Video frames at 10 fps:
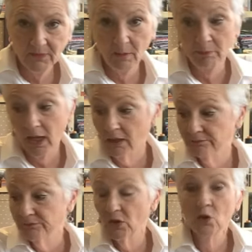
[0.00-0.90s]
But
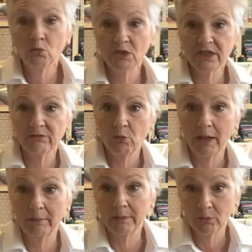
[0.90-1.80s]
whichever way
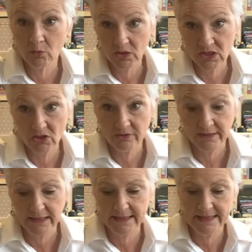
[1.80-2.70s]
people want to sew
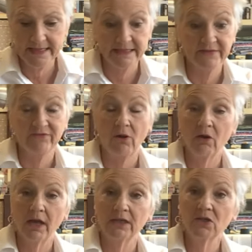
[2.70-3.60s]
things is
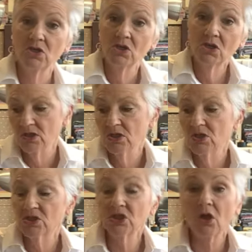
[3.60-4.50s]
fine.
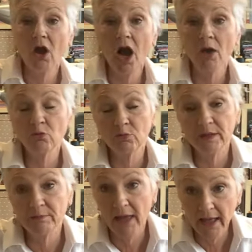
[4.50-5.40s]
So I will
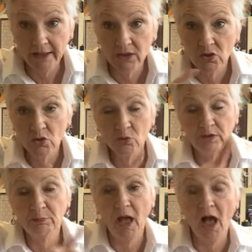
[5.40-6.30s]
be back
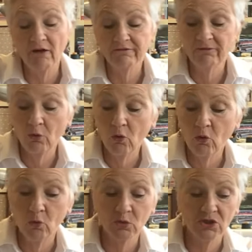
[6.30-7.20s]
with part
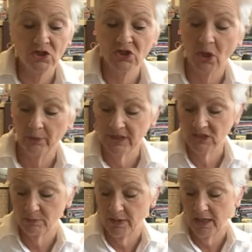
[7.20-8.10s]
4, which is going
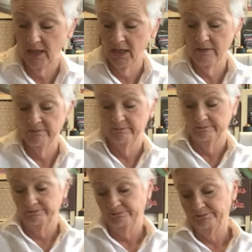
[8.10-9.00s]
to be,
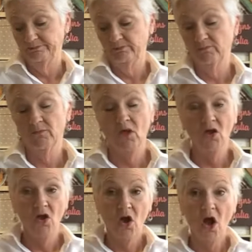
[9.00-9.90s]

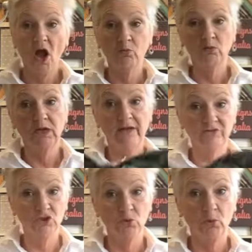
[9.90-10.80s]
I will
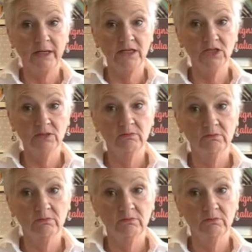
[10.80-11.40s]
have joined